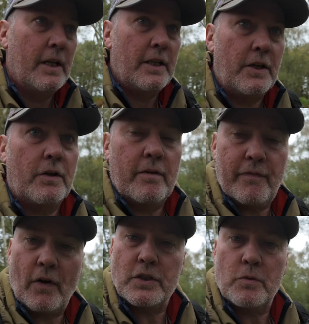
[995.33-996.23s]
that you can
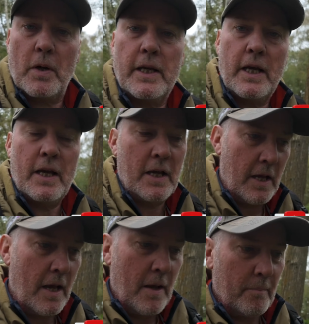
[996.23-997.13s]
find your way
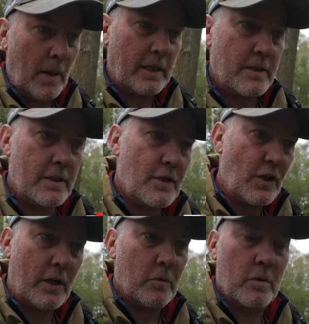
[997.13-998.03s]
back to the
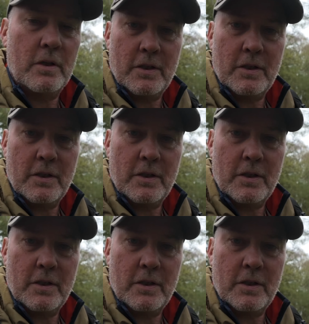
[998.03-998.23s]
channel.